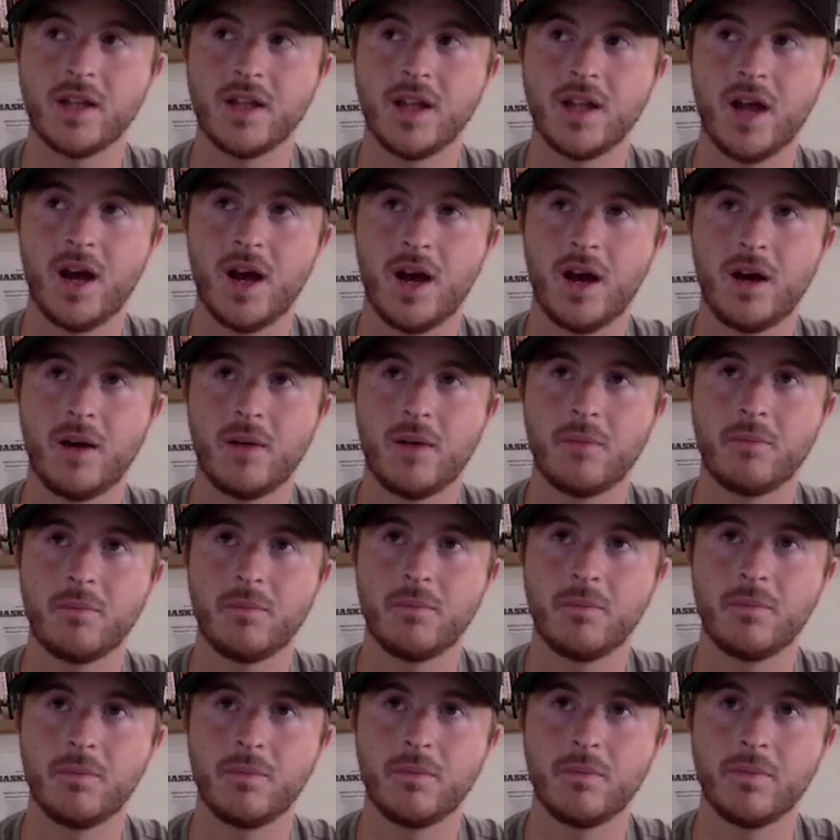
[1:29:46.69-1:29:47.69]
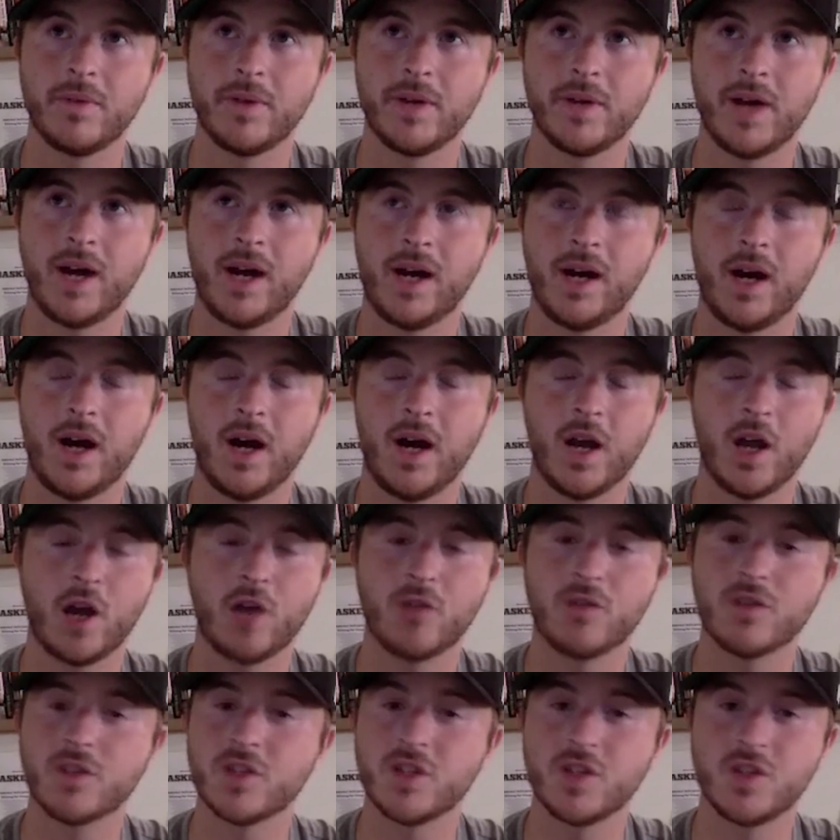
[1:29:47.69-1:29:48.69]
I
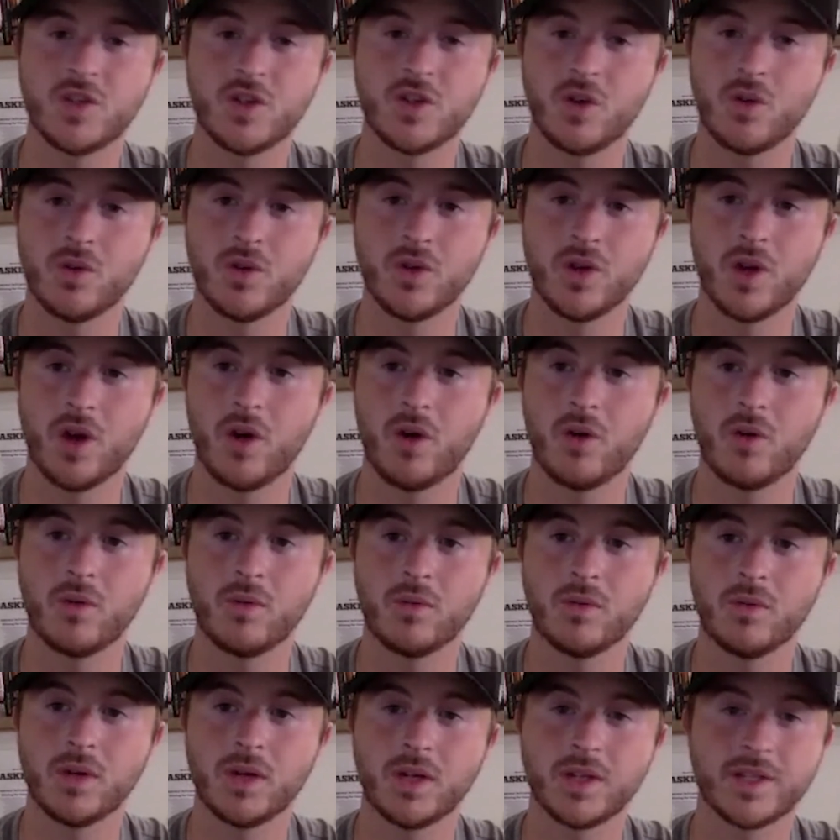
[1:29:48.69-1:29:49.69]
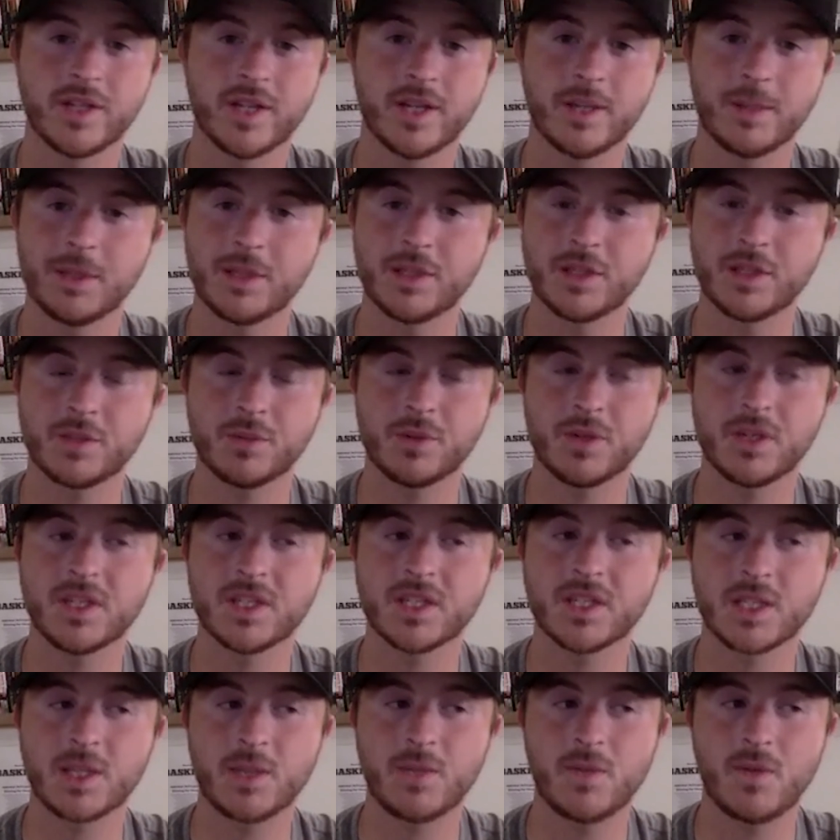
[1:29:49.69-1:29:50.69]
obviously don't know a ton about this place
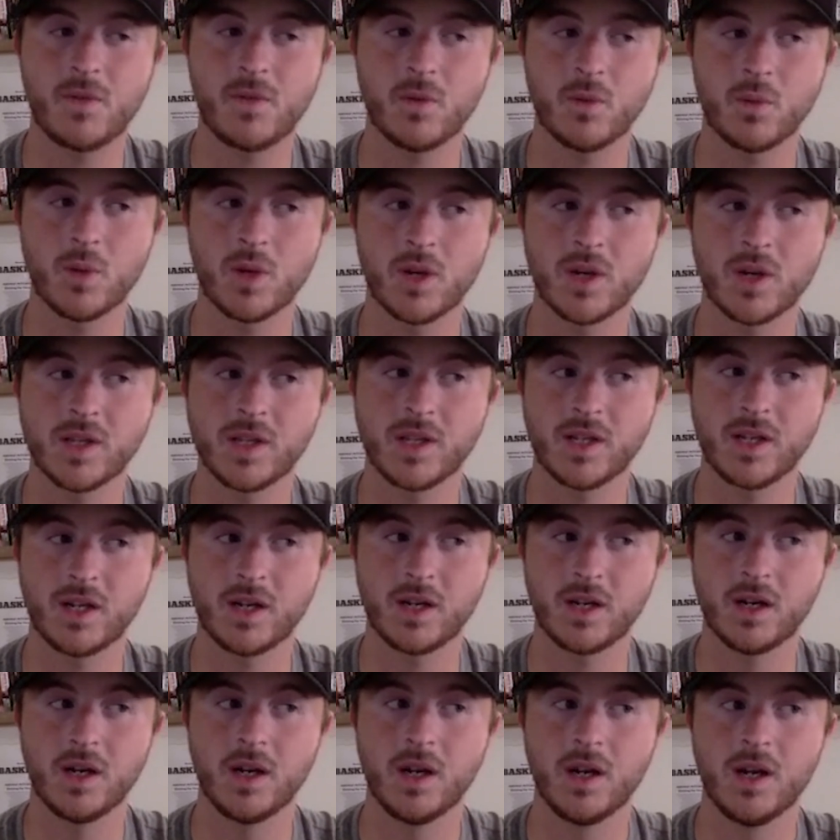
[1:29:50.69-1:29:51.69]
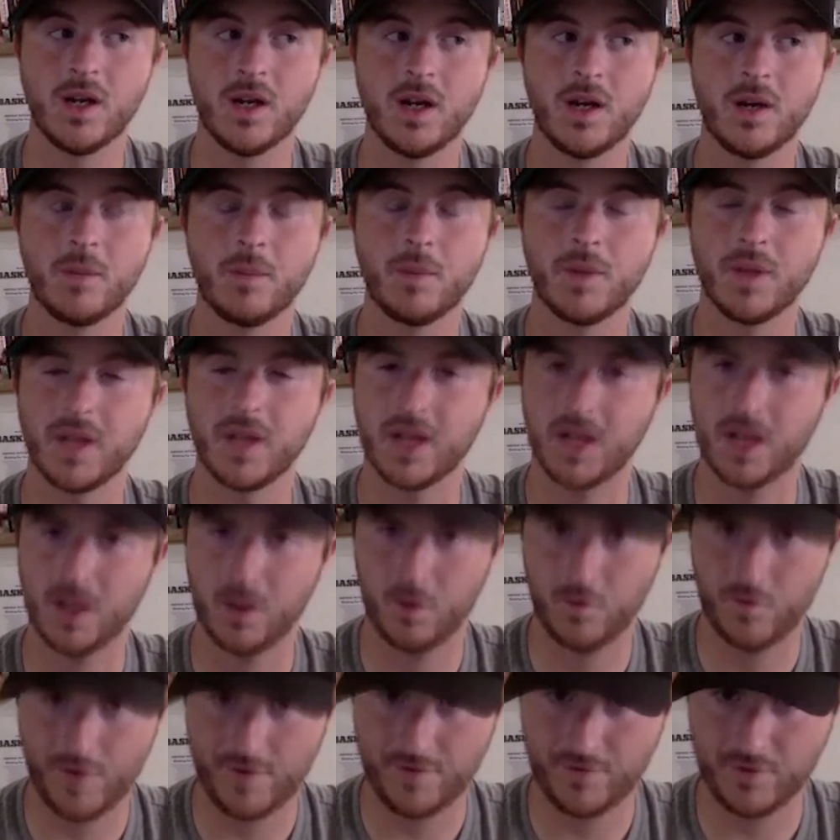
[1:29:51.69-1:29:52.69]
because I've never worked there, but like
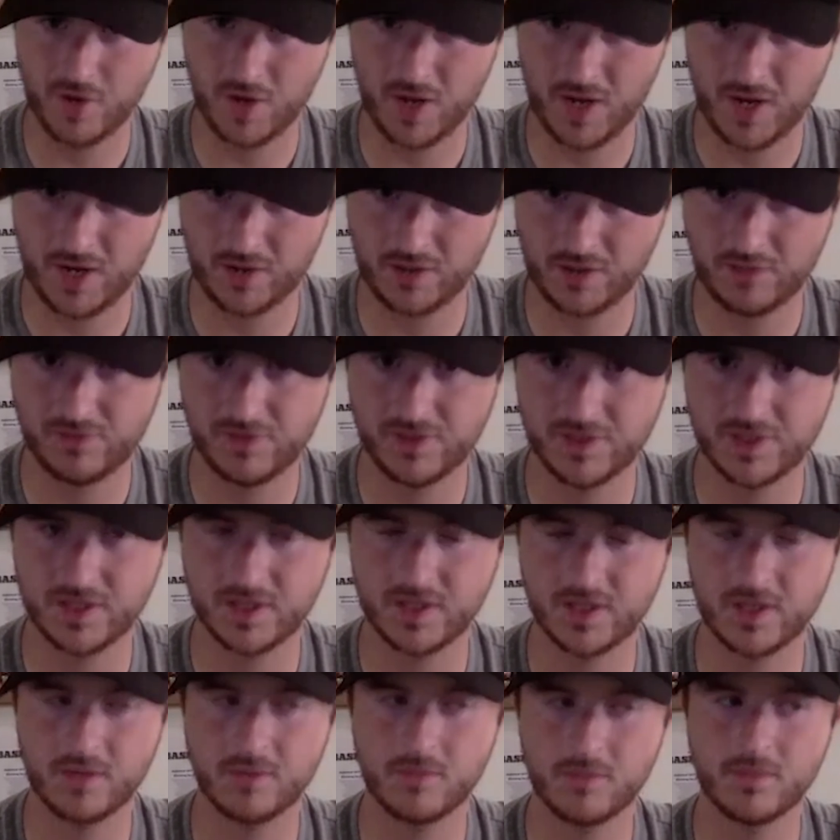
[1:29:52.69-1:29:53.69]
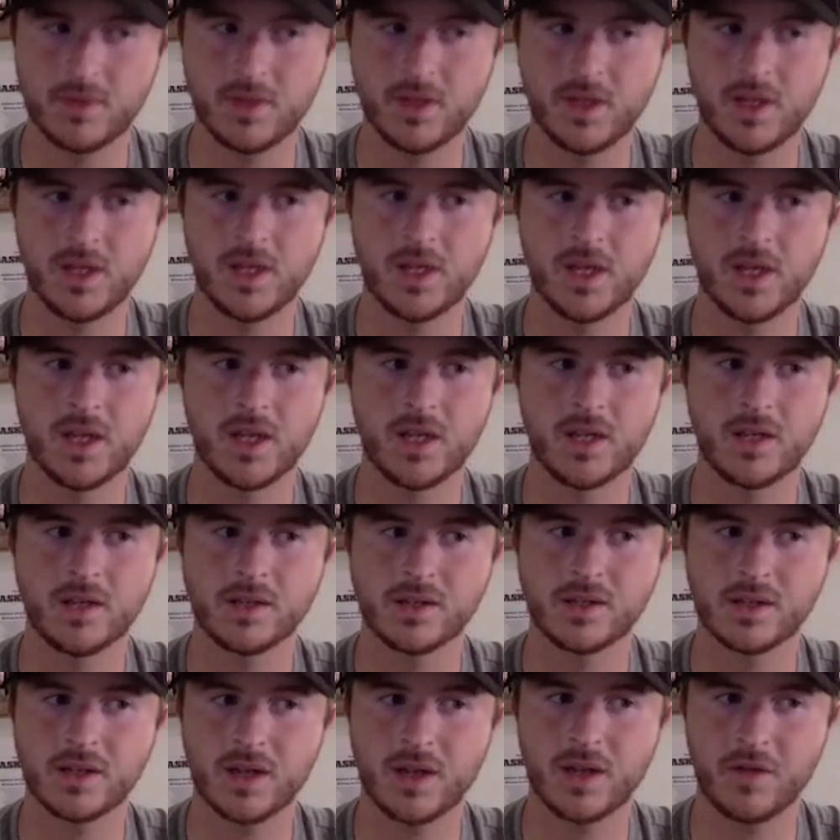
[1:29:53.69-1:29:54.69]
I've gone out to visit them and
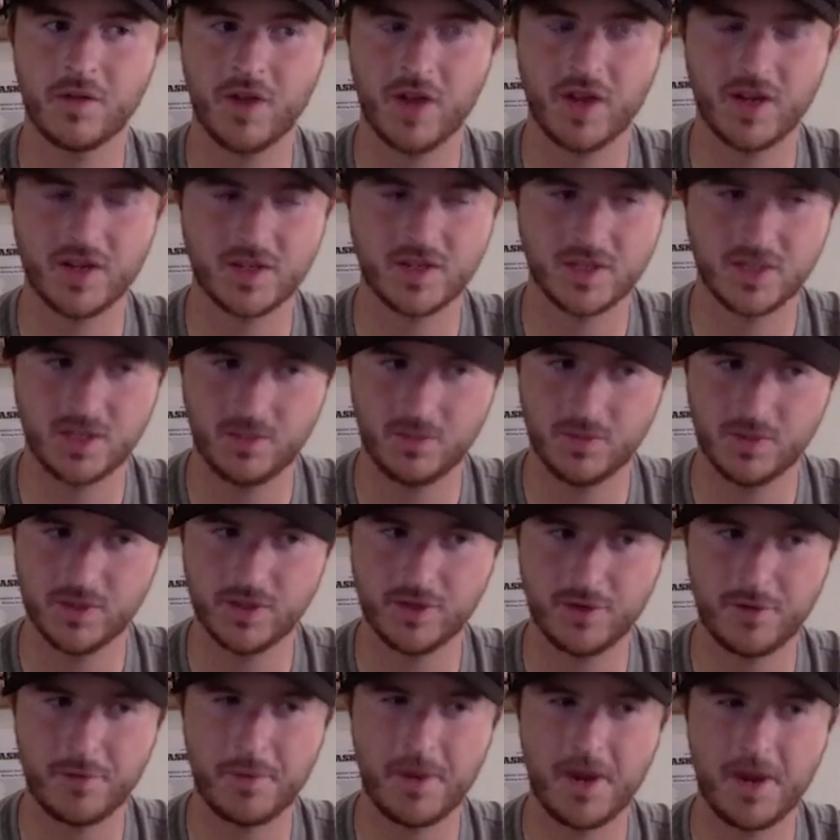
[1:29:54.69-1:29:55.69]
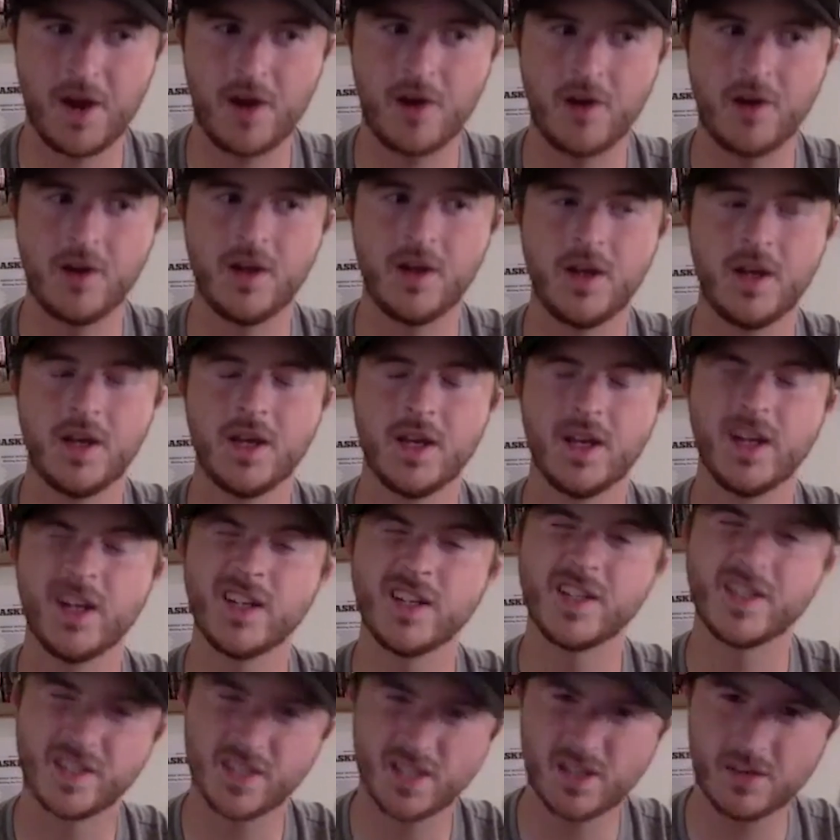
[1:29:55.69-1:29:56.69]
I've kind of seen what they're about, and
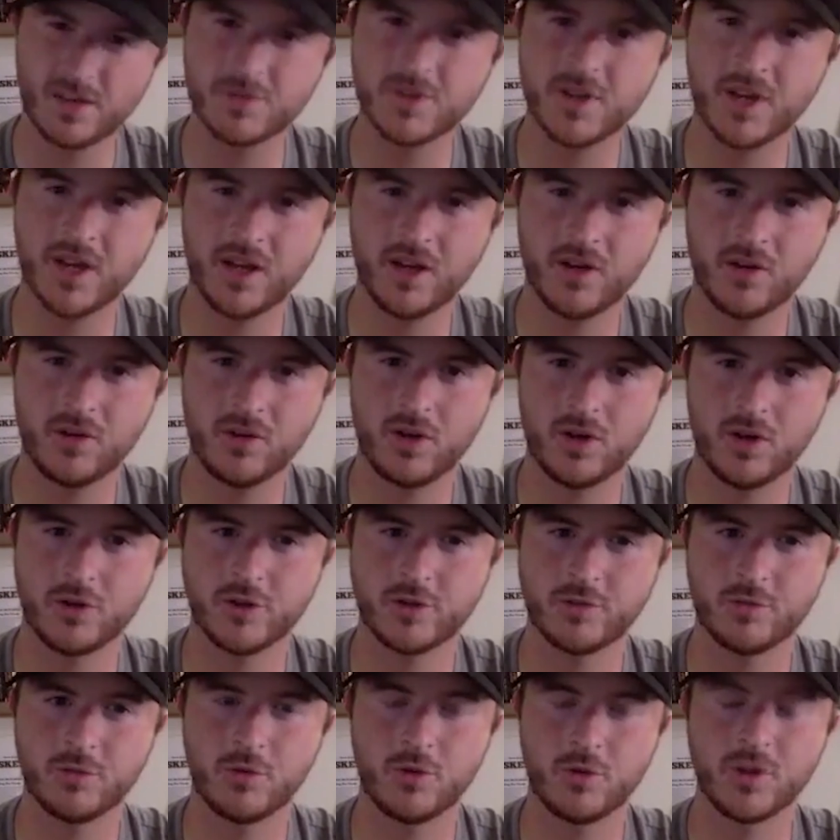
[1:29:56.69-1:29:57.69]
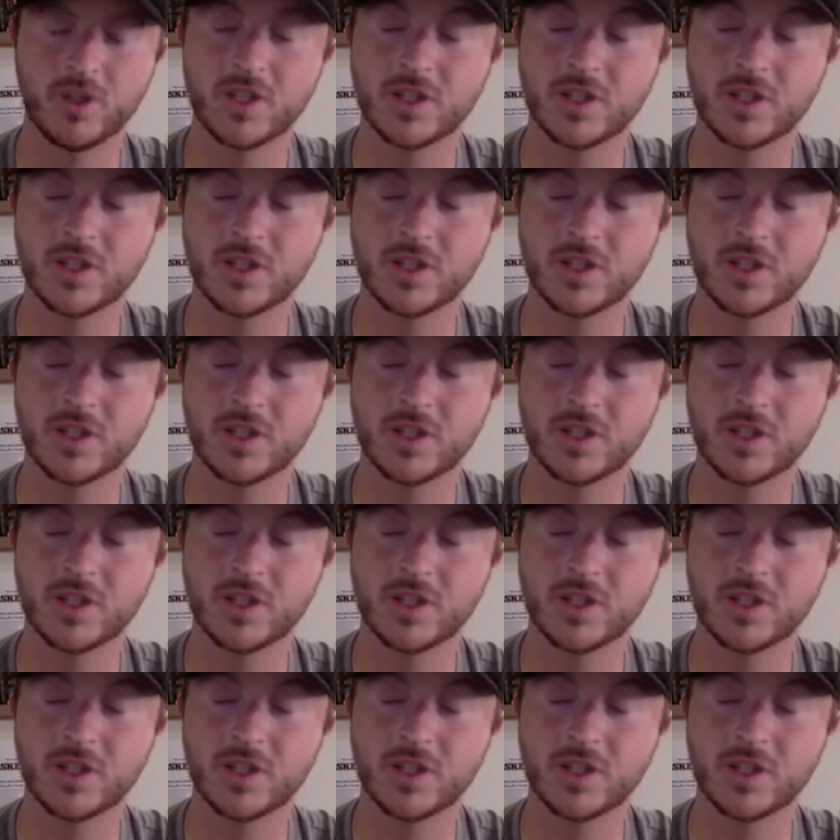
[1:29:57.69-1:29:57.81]
it seems like it'll go smoothly.